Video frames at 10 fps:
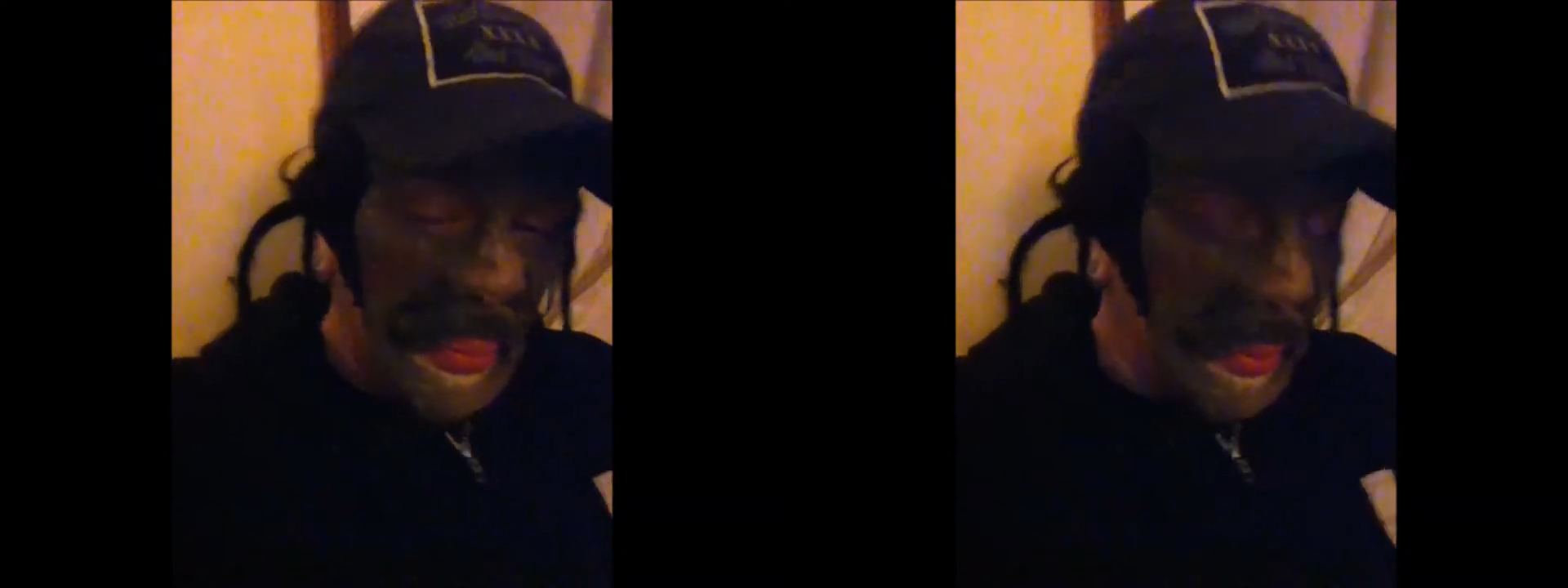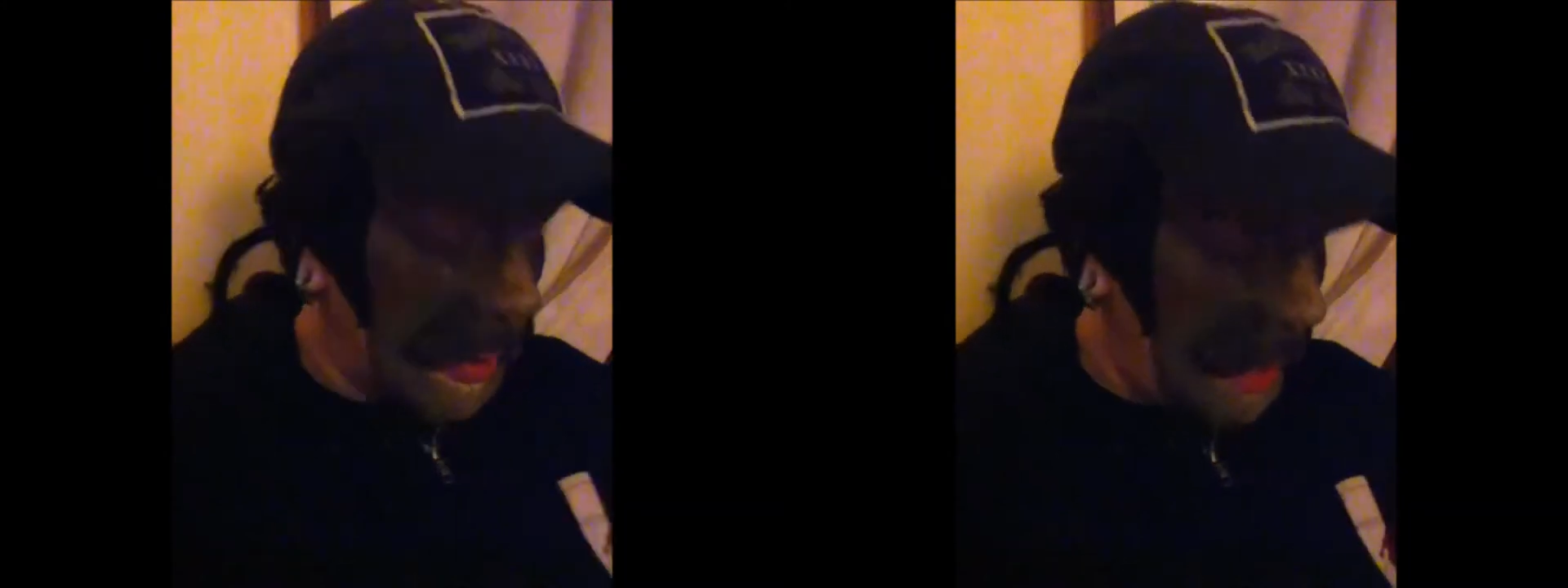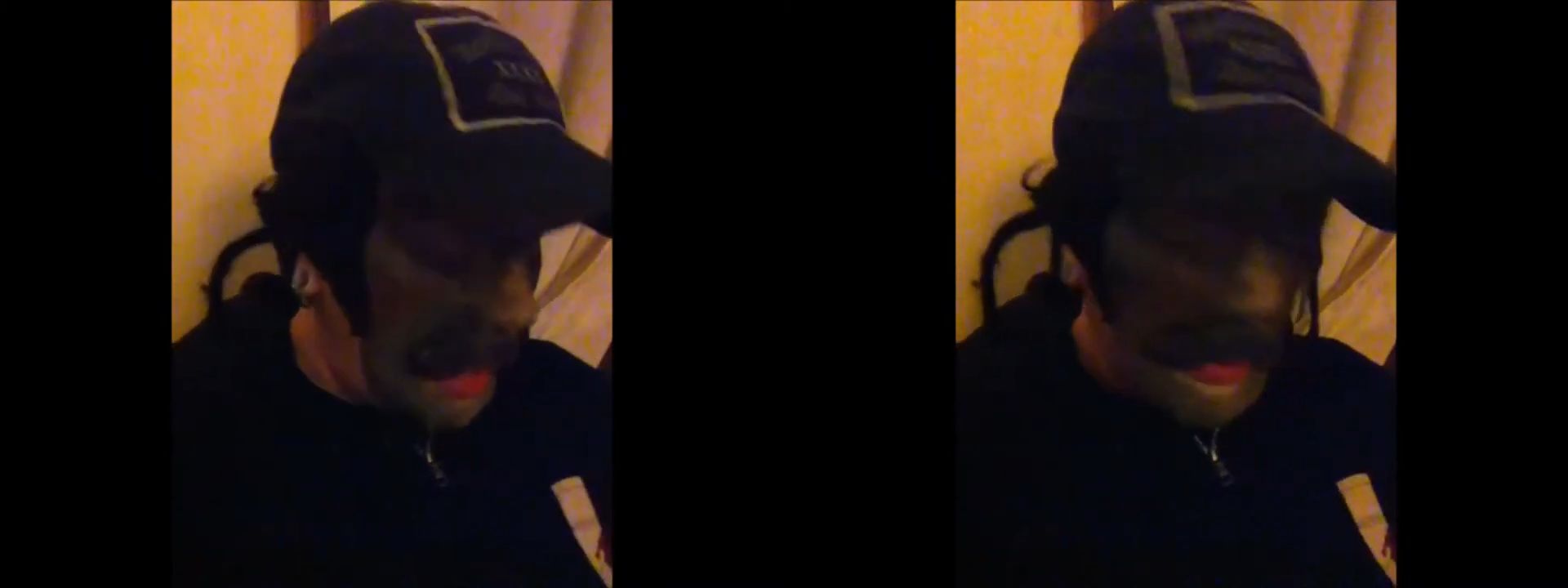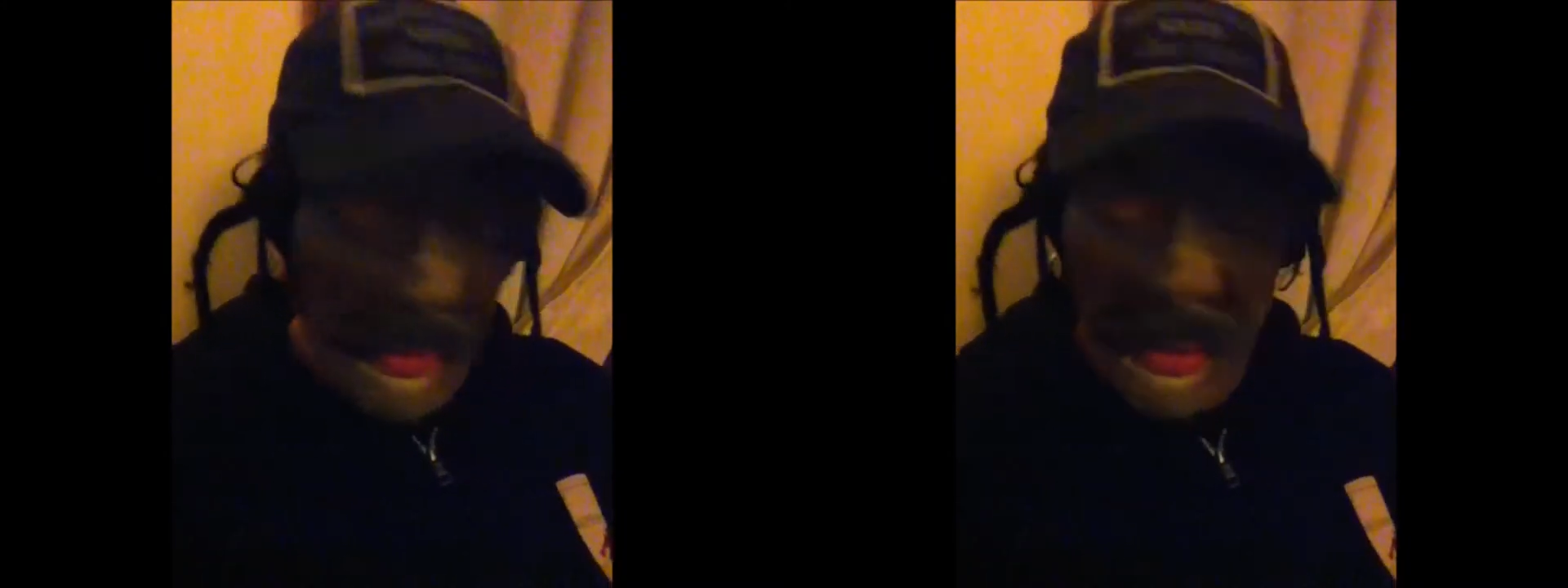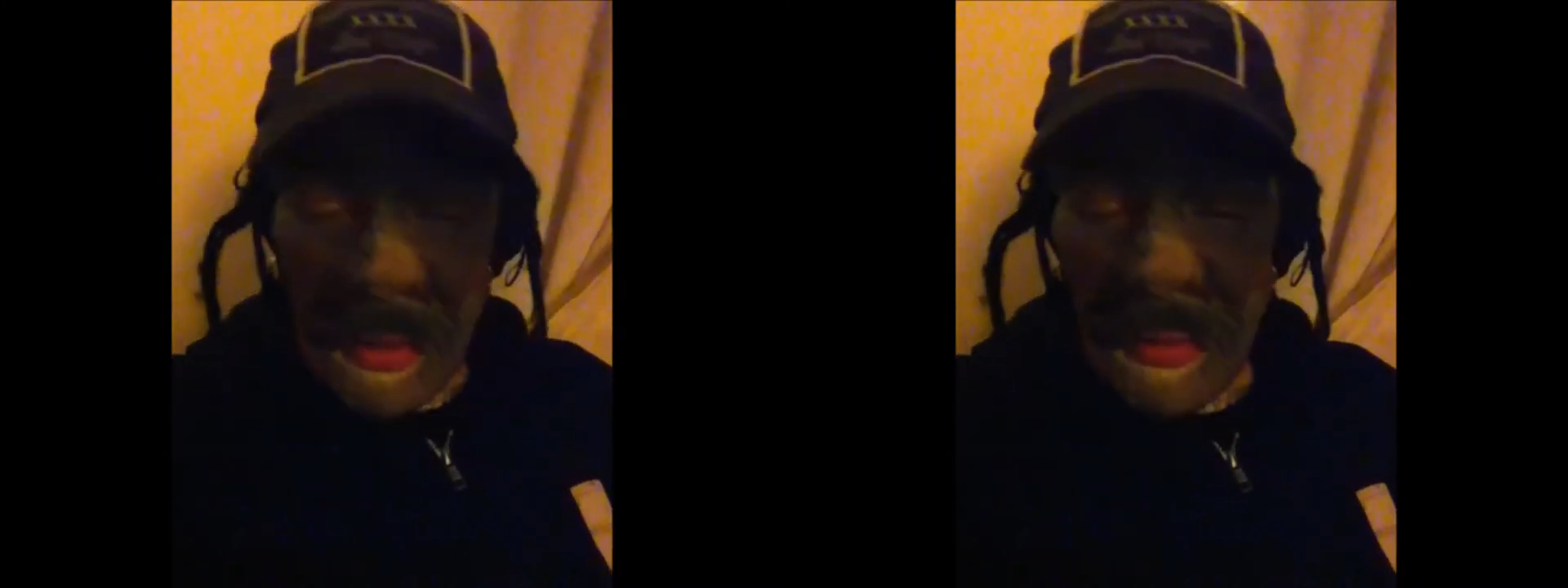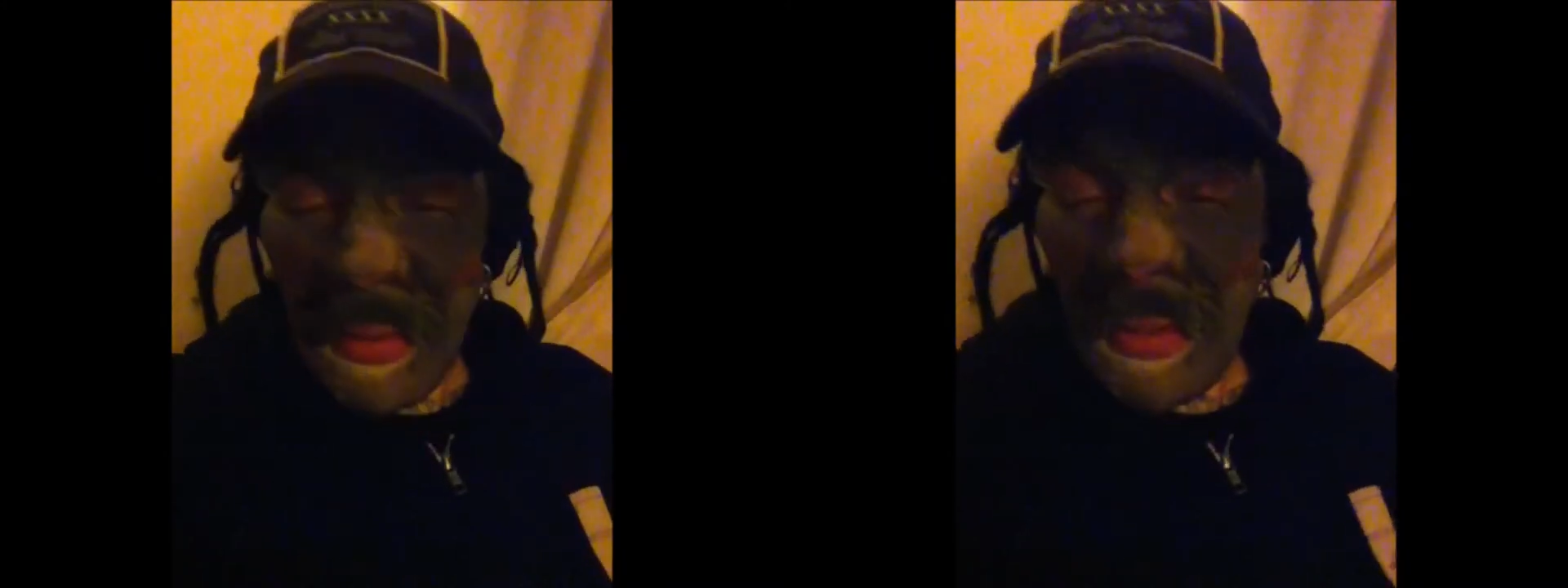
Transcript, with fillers: Point hands down, you